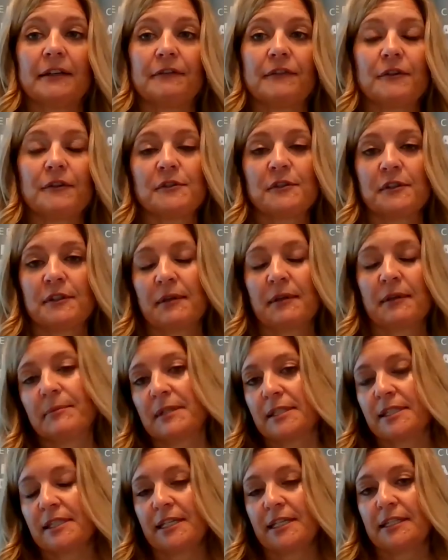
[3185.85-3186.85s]
If there's a
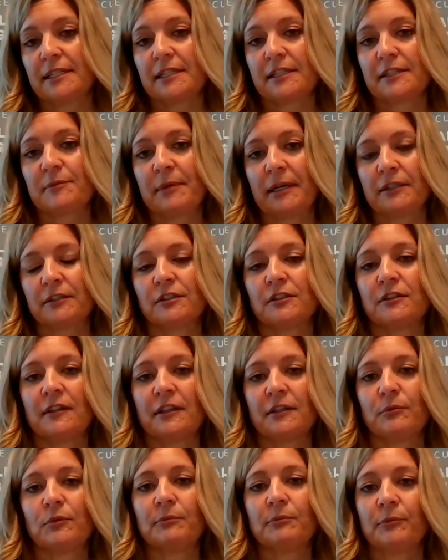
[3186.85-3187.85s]
mistake suspected,
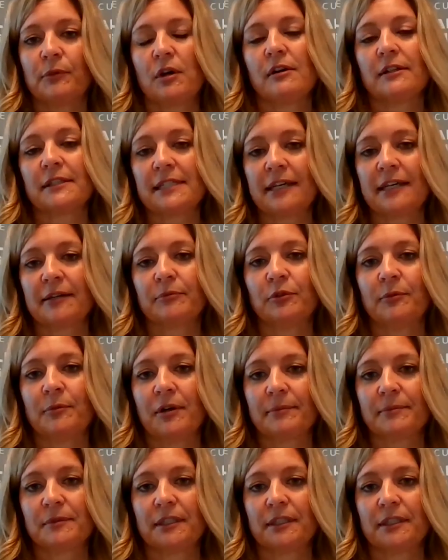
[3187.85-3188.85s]
they would contact
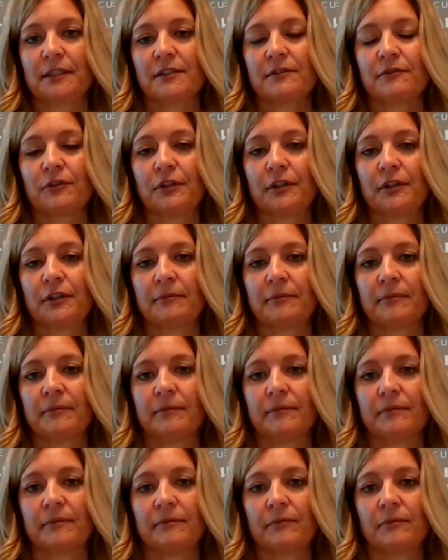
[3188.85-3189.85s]
BloomOptix for